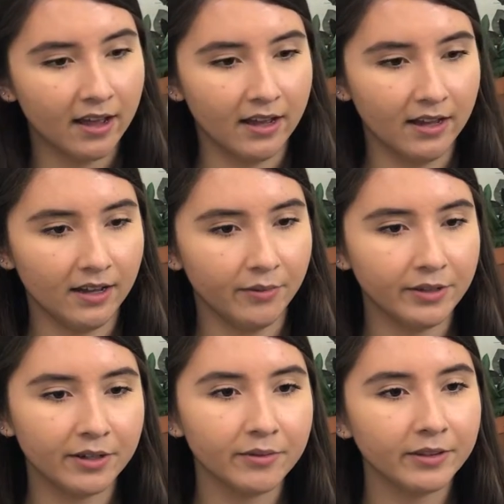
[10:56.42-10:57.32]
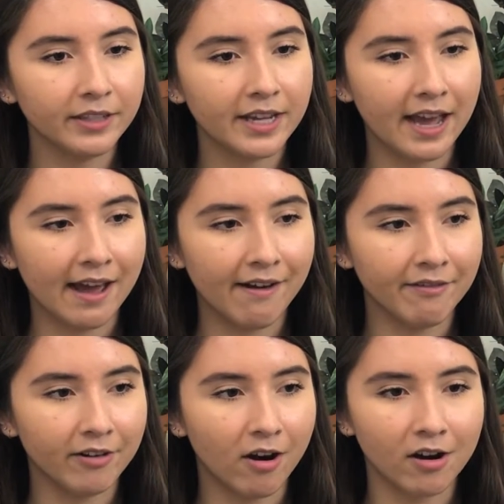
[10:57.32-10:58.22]
Uh, we don't really have
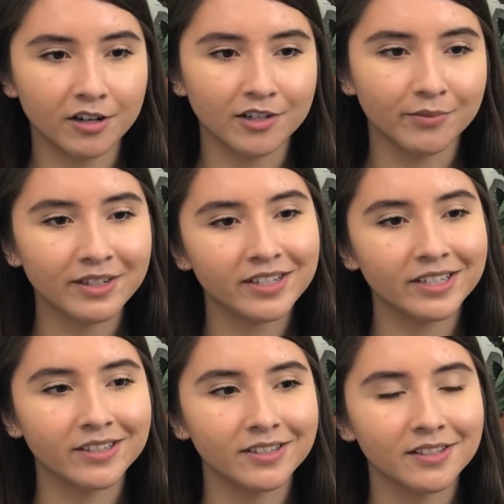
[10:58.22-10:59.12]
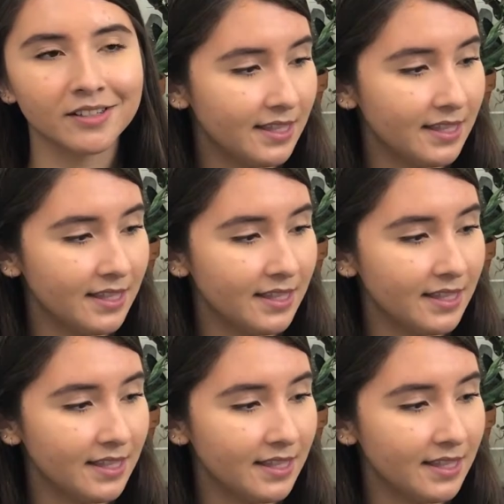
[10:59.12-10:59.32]
harsh winters.